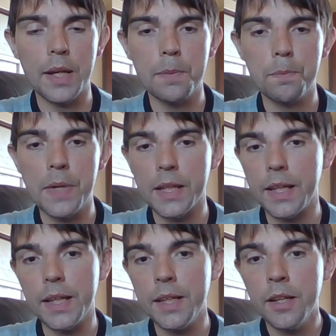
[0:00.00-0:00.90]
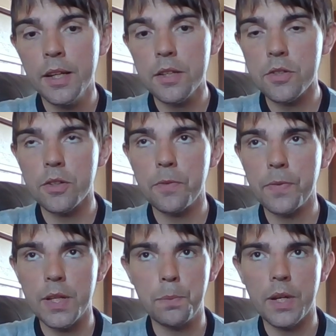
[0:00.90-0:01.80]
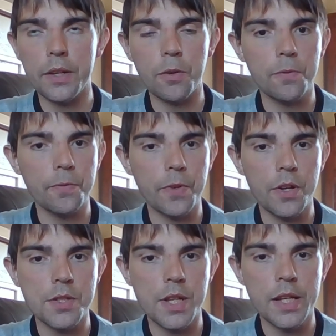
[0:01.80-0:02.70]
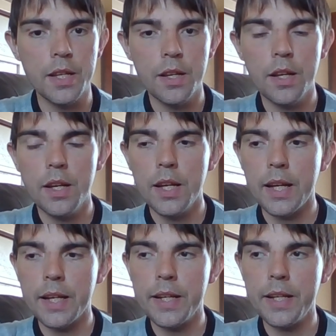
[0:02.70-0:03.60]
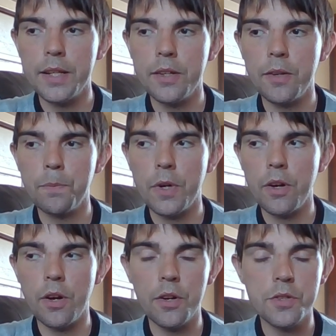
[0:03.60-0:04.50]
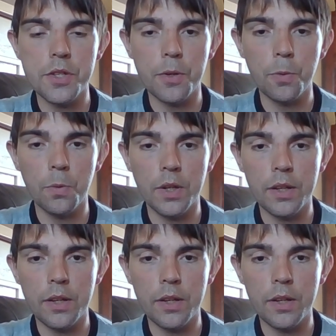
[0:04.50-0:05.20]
play Mickey, because I don't think he played on Thursday, and then Ozil